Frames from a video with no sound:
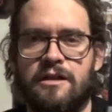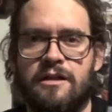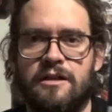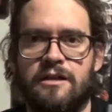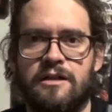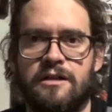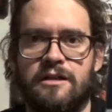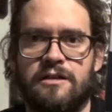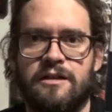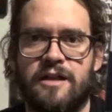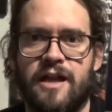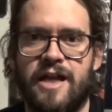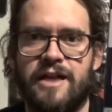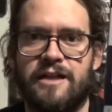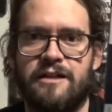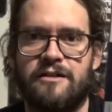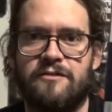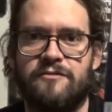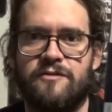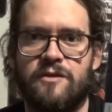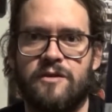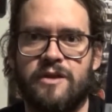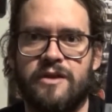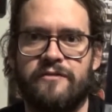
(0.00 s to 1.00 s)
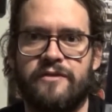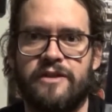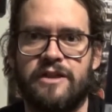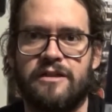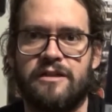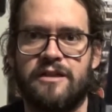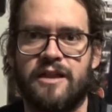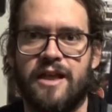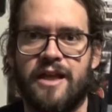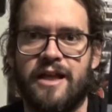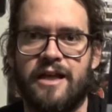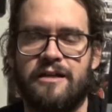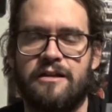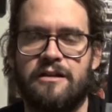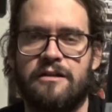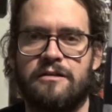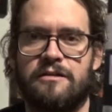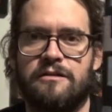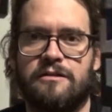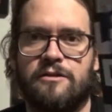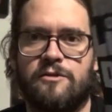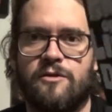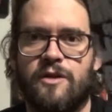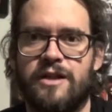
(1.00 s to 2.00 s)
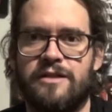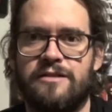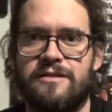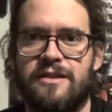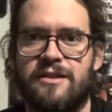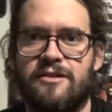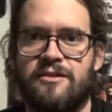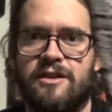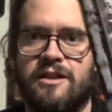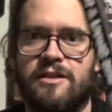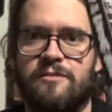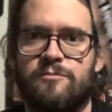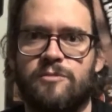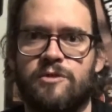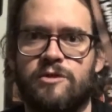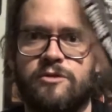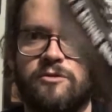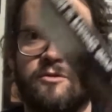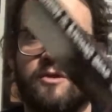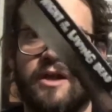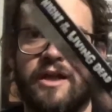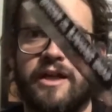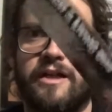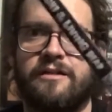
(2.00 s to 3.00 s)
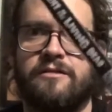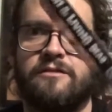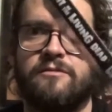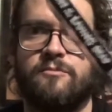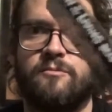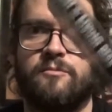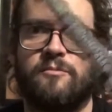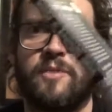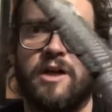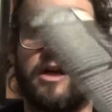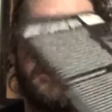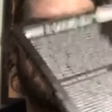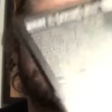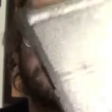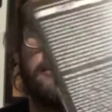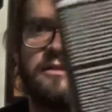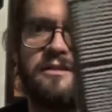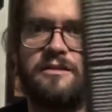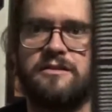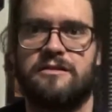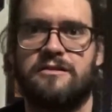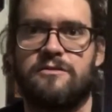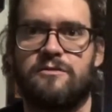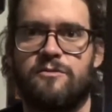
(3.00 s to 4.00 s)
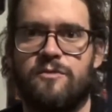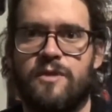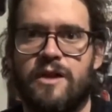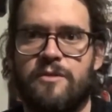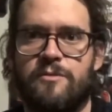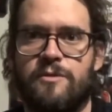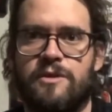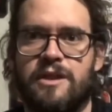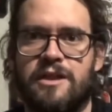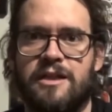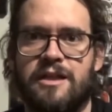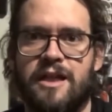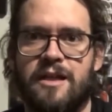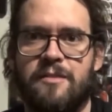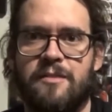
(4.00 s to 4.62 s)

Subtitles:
Night of the Living Dead, Criterion Blu-ray. Bought this right when it came